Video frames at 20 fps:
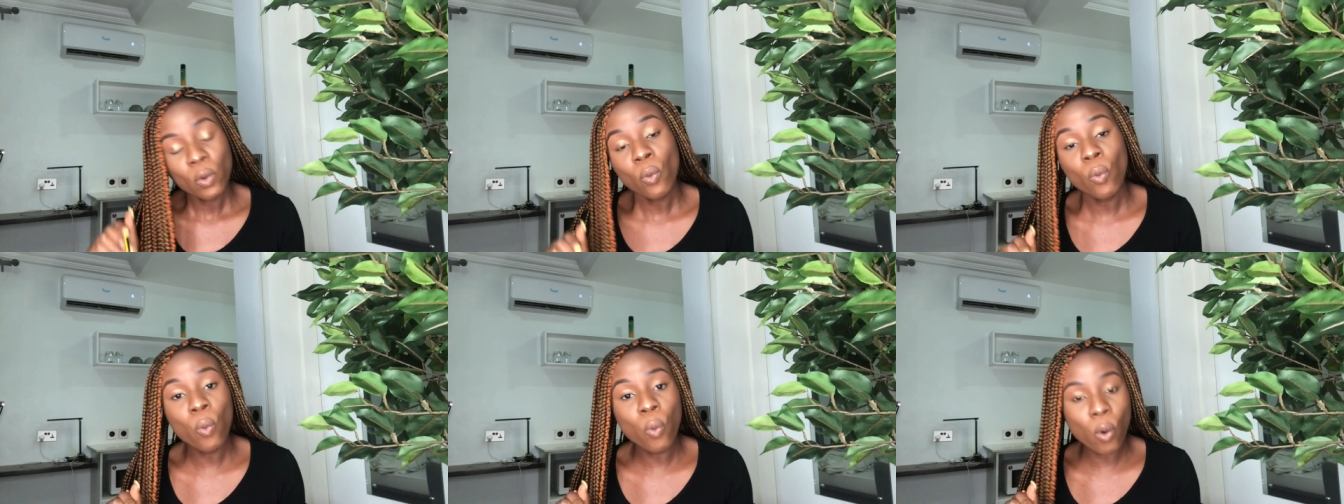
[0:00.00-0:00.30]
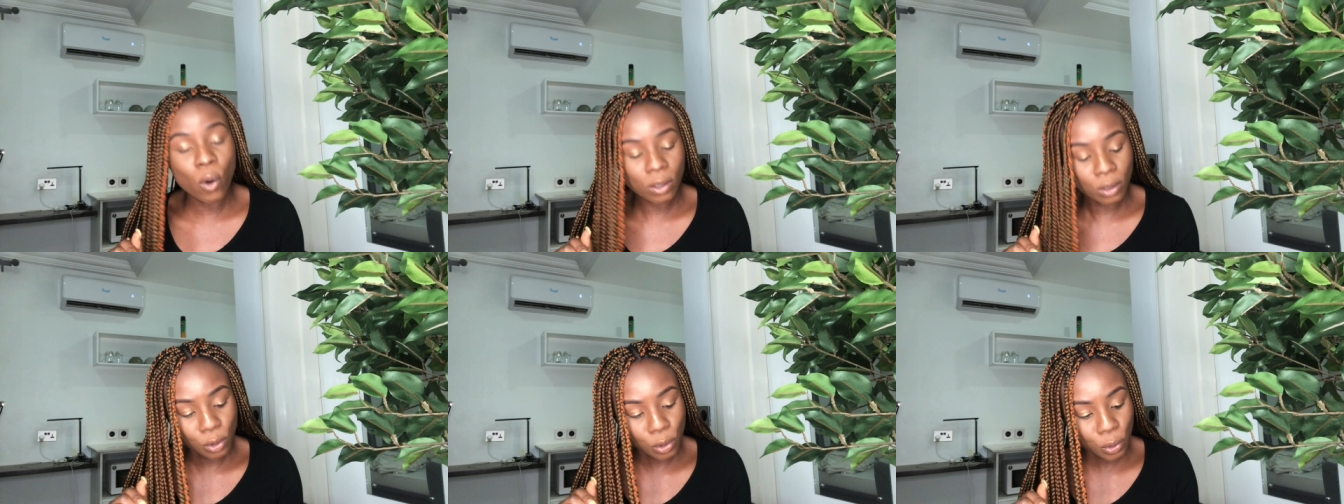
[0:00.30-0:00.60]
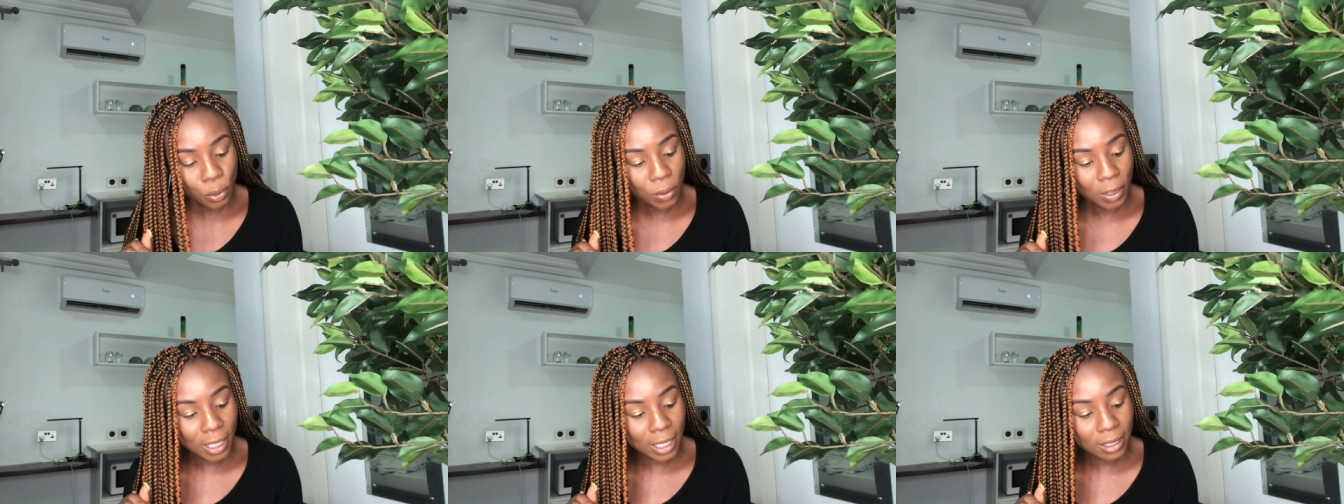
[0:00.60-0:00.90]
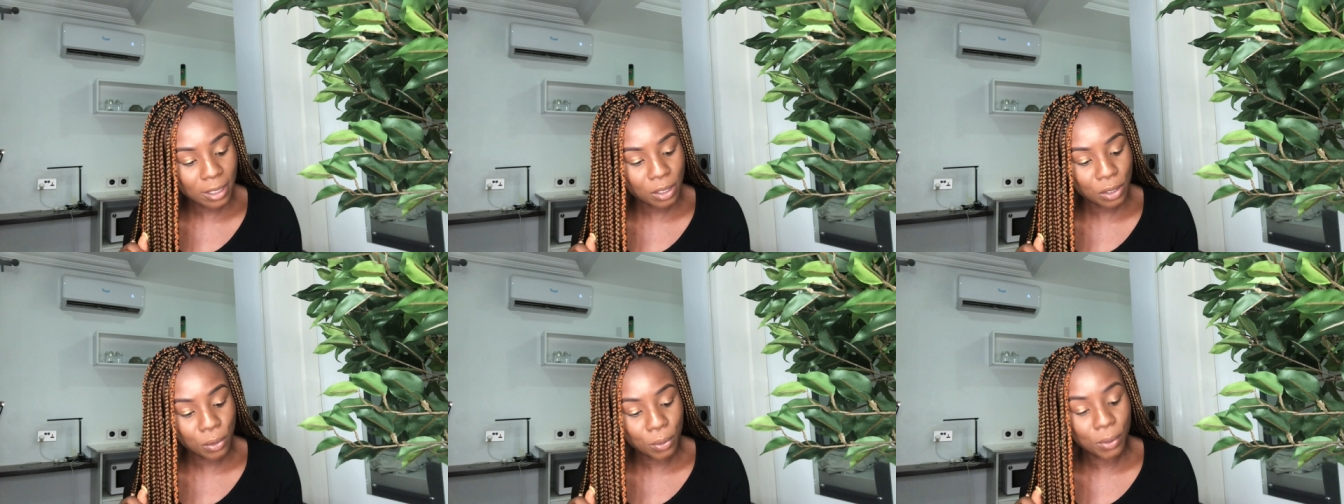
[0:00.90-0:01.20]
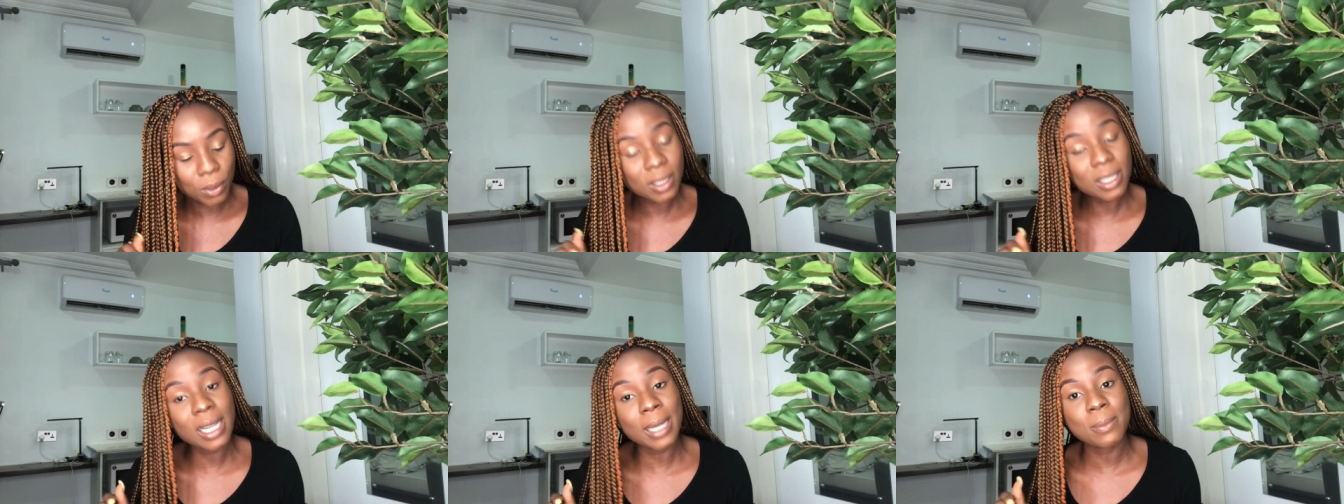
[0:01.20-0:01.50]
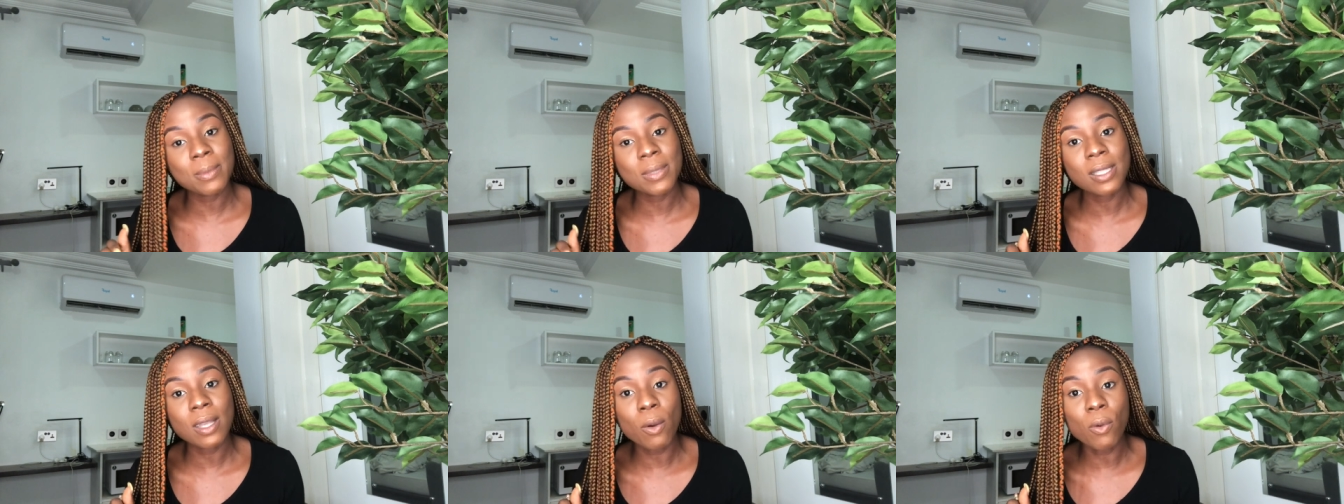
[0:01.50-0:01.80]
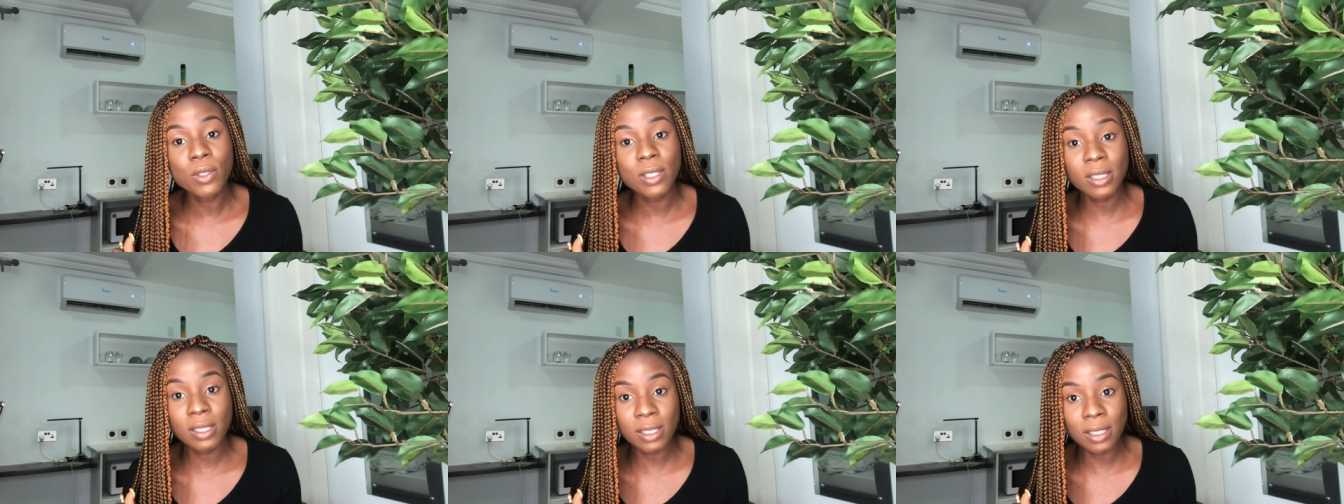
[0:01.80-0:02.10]
1280 times
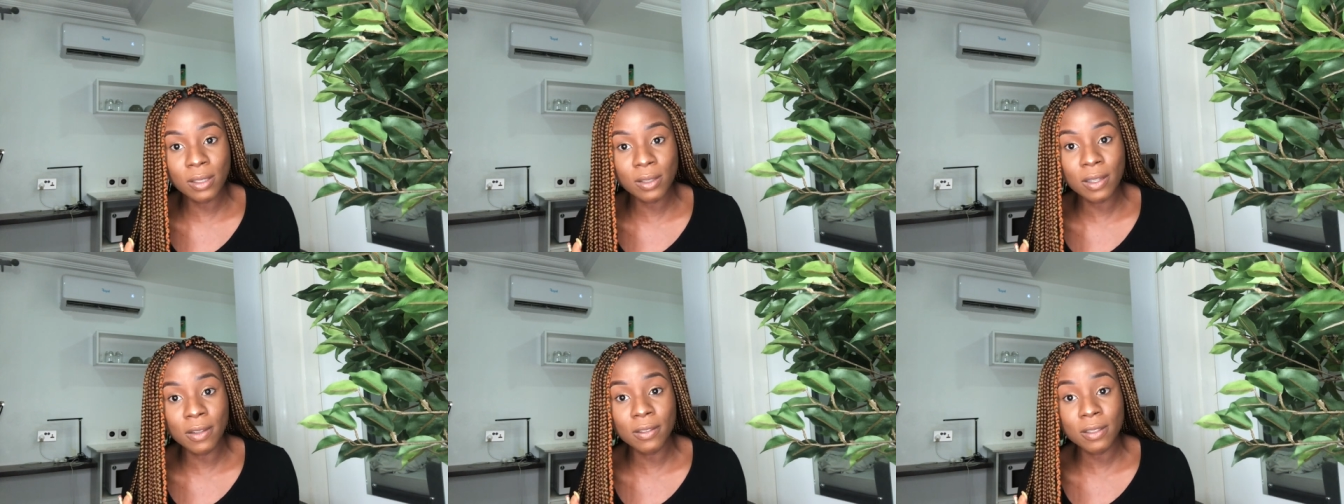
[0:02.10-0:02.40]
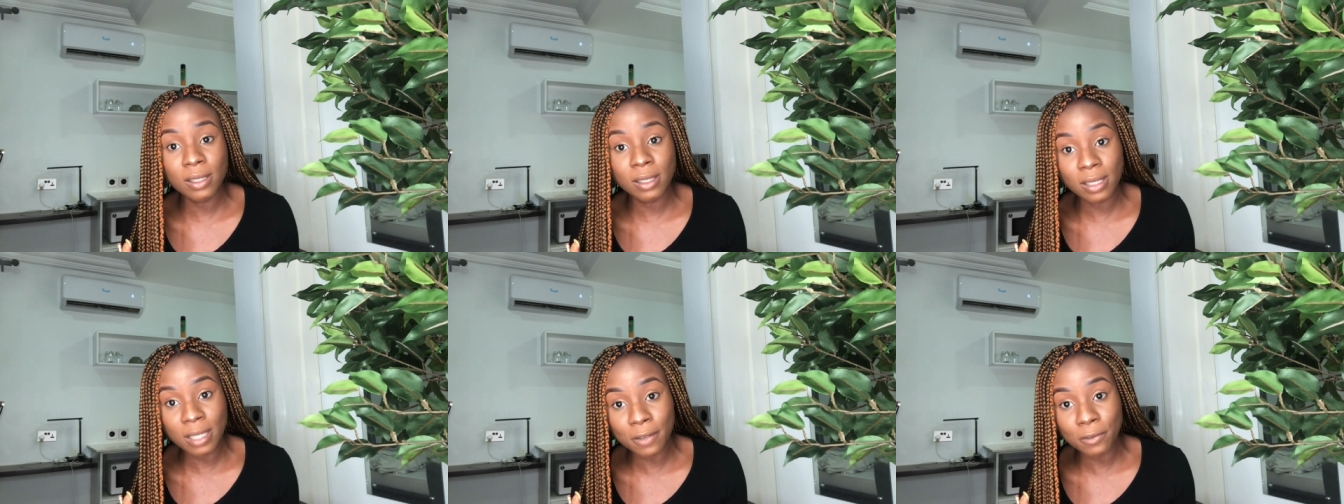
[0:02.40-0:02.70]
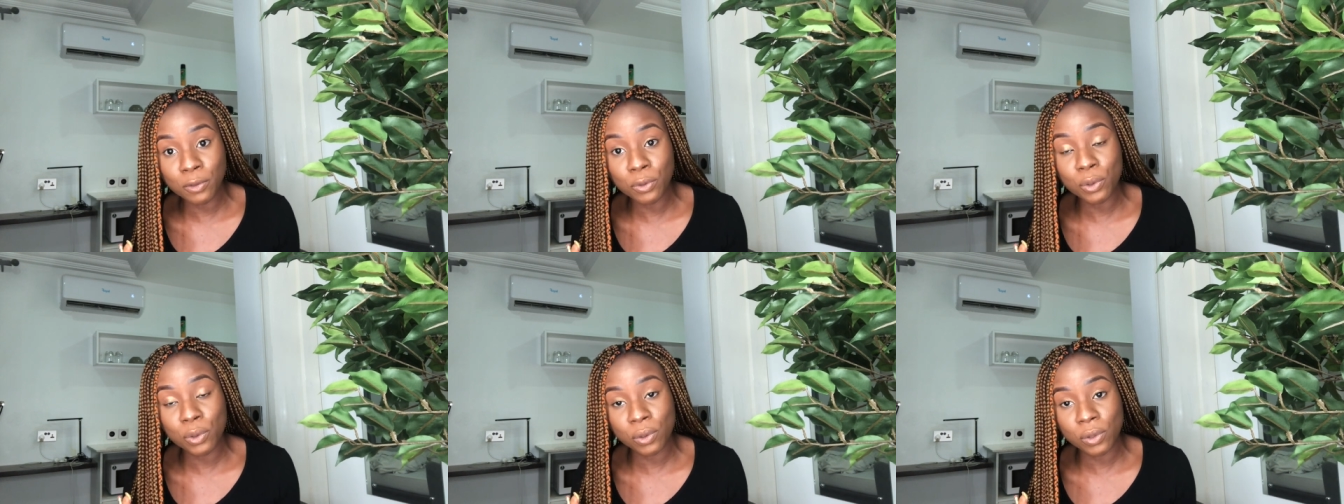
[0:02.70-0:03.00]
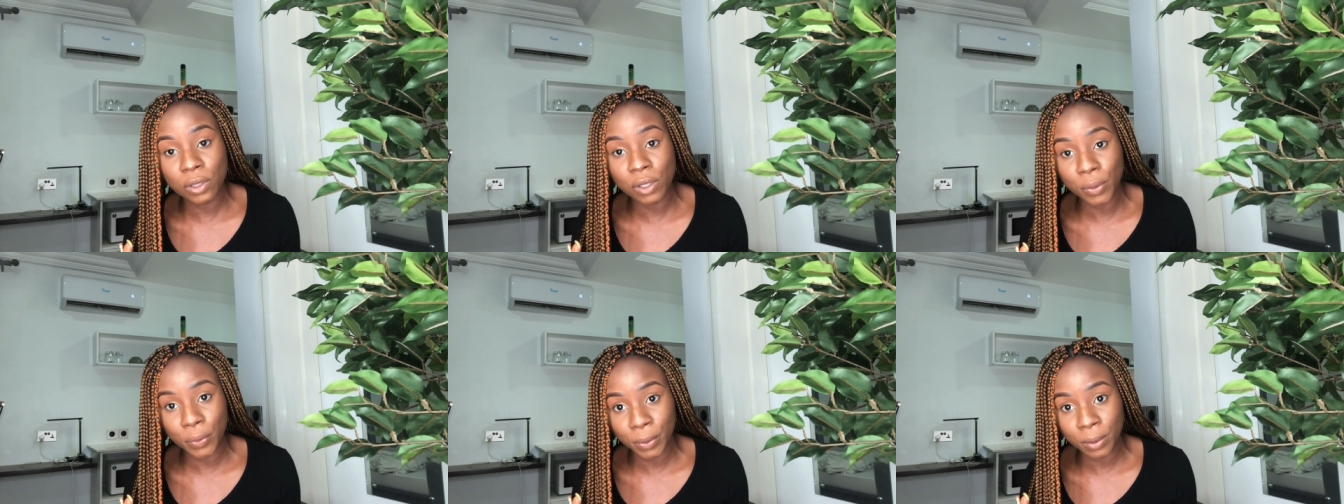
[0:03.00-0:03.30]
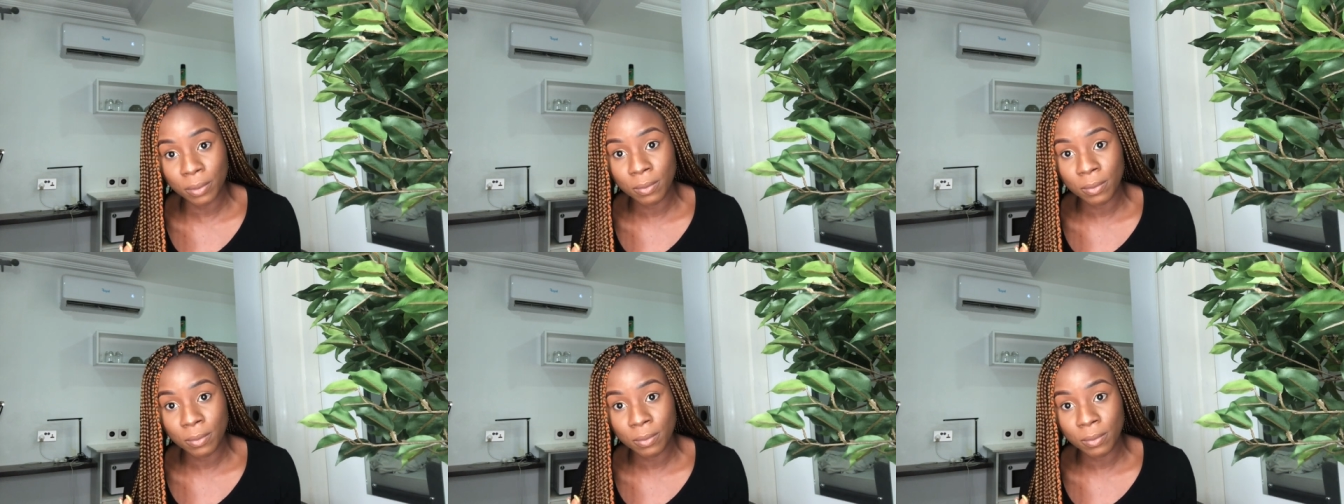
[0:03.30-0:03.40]
720